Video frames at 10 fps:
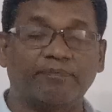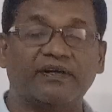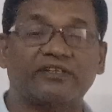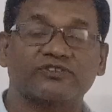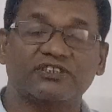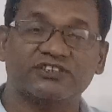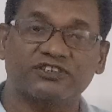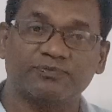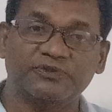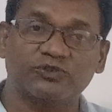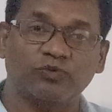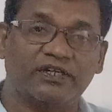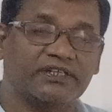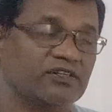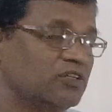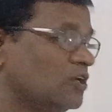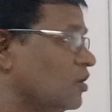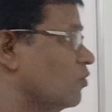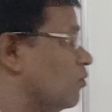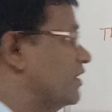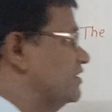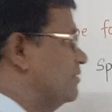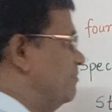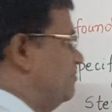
Spermatogenesis means what? What is the